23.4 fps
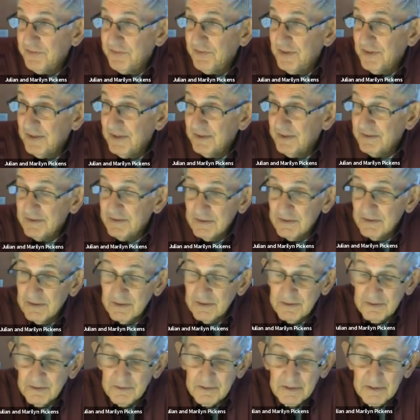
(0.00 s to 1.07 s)

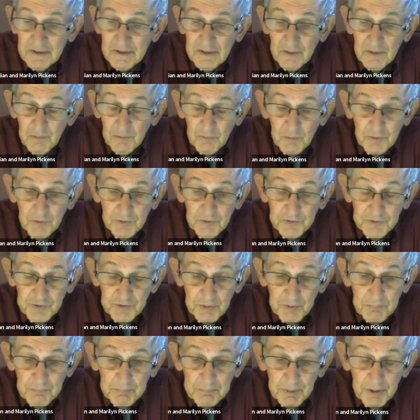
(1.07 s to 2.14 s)
that was
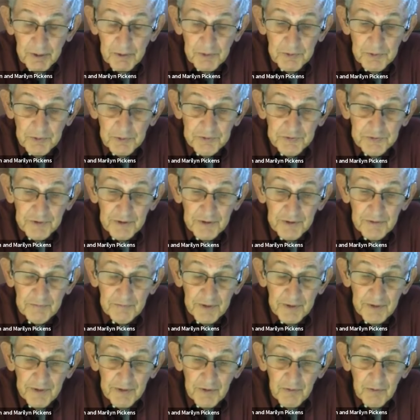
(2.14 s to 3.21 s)
composed of
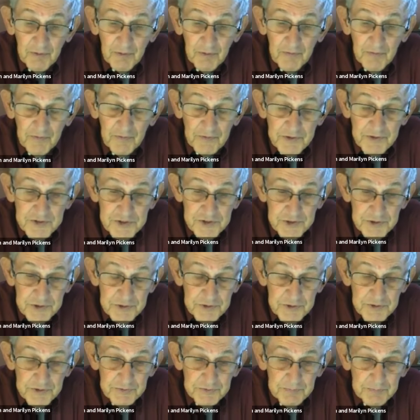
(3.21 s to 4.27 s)
not only the
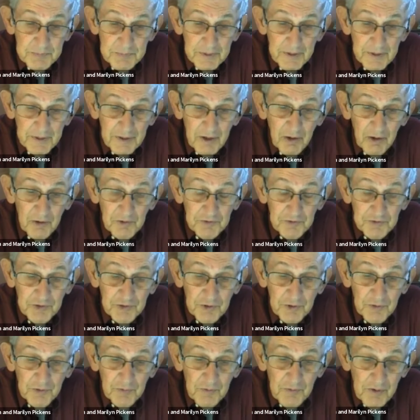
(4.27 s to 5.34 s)
Jews, but
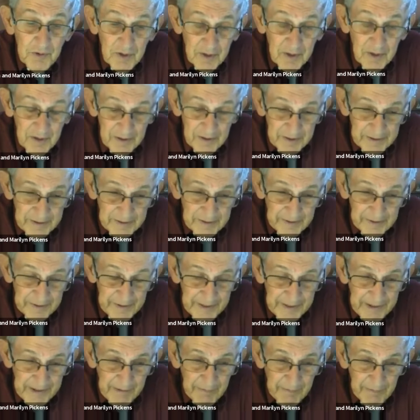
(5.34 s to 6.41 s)
also in
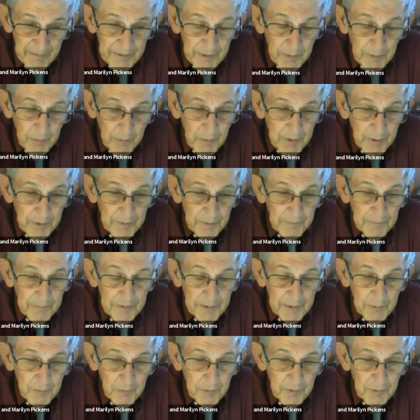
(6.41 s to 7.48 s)
an area where
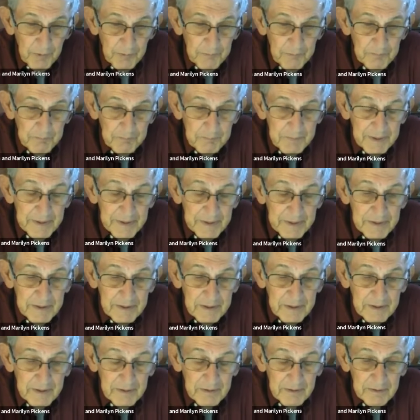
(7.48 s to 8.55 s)
there were
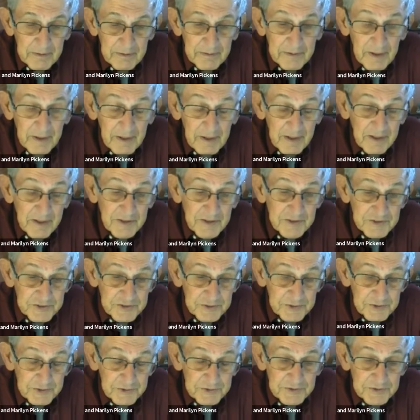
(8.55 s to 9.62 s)
many
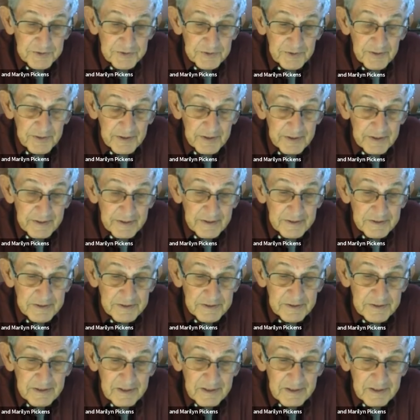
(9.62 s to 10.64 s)
non-Jews, that is,